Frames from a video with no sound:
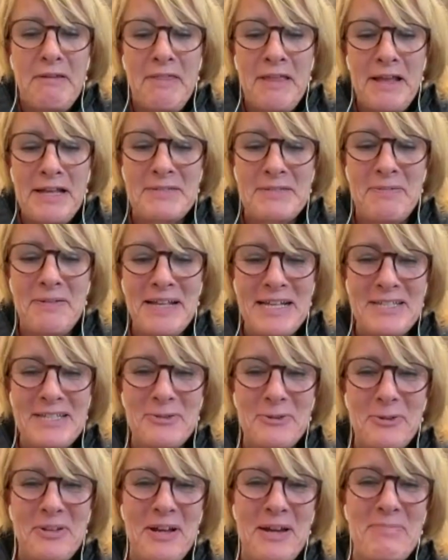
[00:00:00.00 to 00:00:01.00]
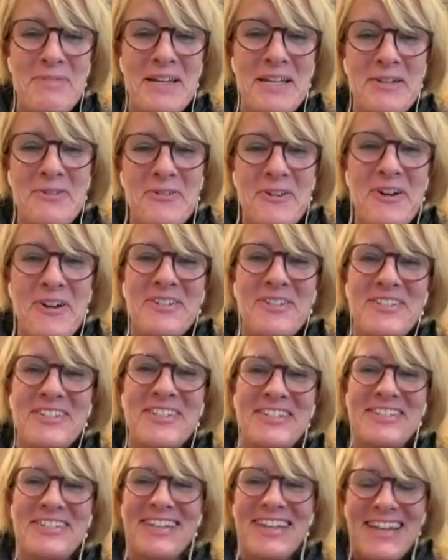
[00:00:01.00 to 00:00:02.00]
That's all I'm going to ask
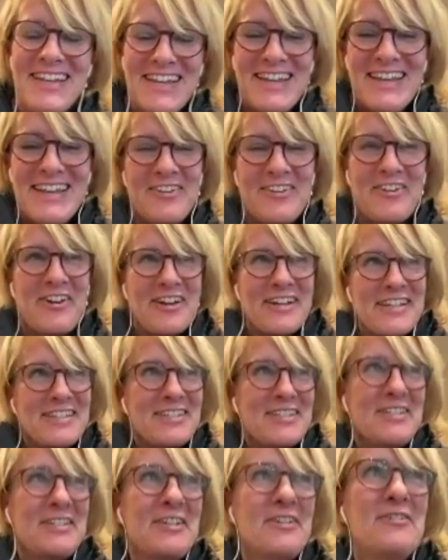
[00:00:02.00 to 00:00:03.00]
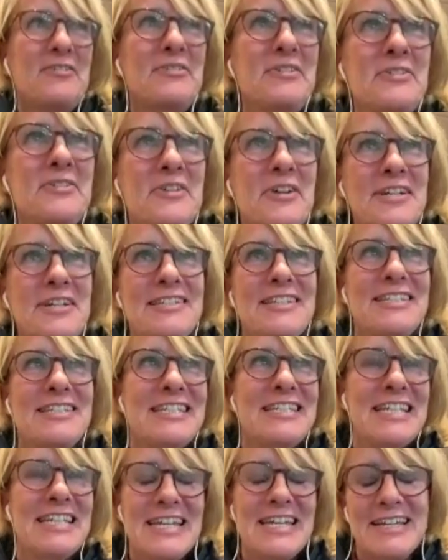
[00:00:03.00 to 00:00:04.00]
is, guys, you guys
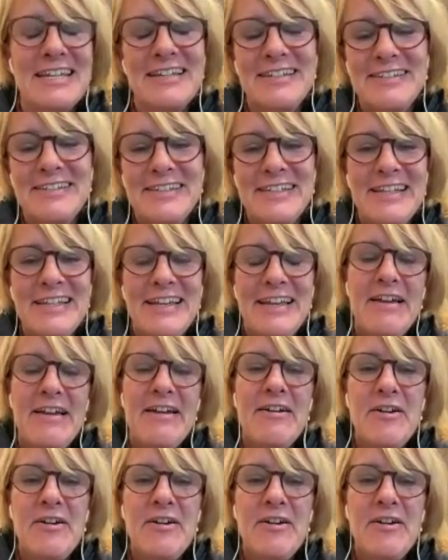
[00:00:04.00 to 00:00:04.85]
listening, we